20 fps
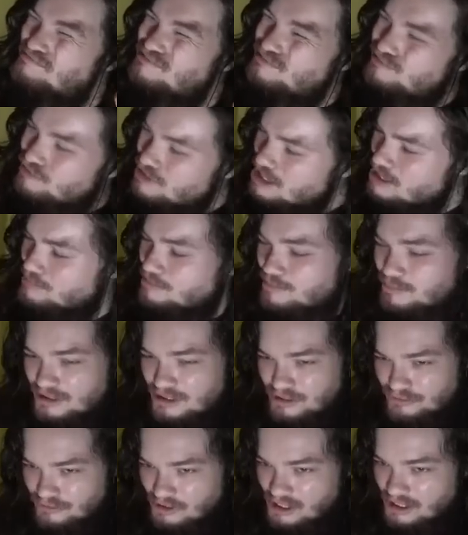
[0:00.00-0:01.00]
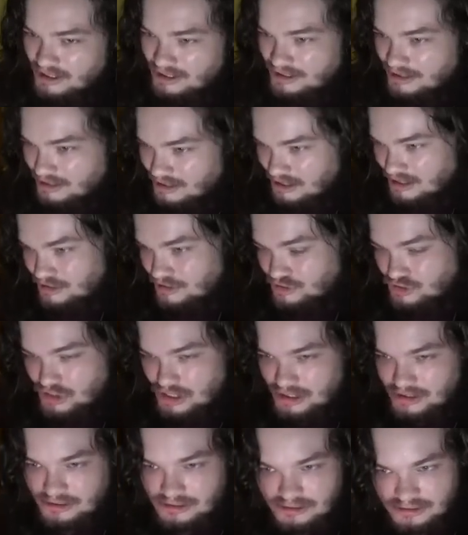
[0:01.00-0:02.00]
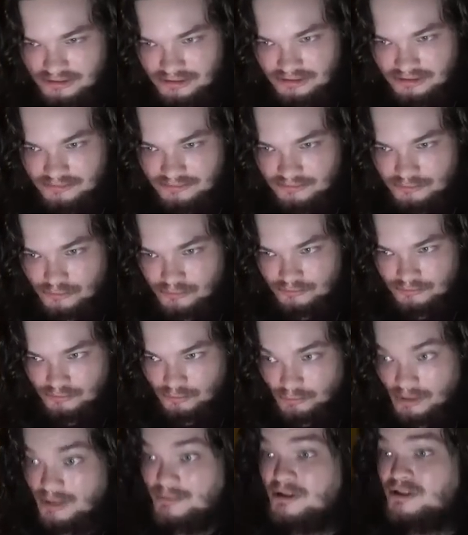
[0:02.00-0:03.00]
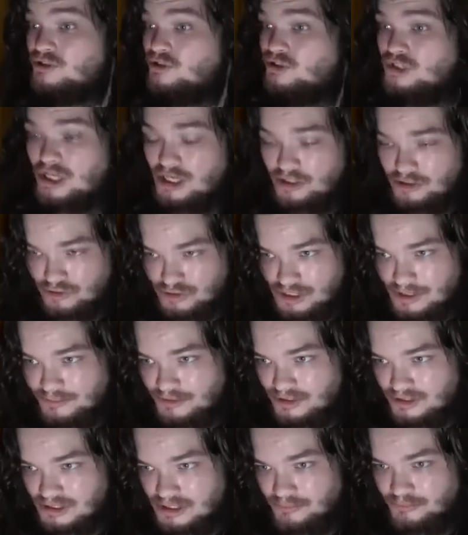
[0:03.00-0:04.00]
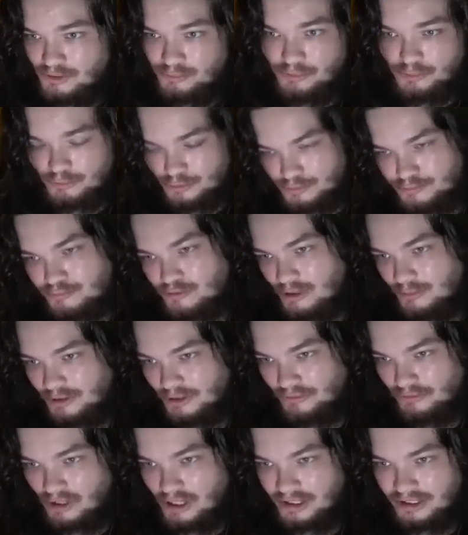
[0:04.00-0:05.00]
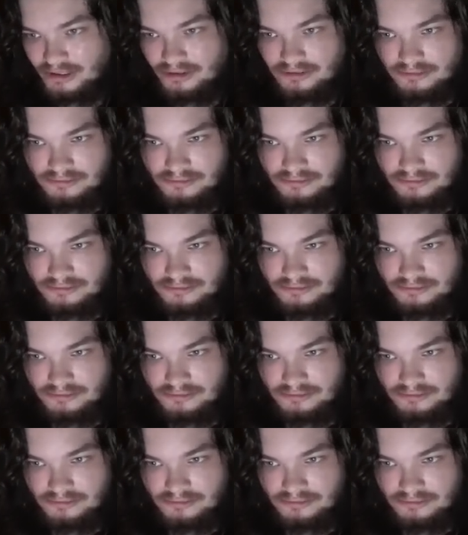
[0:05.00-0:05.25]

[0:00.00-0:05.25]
Probably a rocket, not a jet. Maybe it's a jet intercepting something, but it was probably a rocket.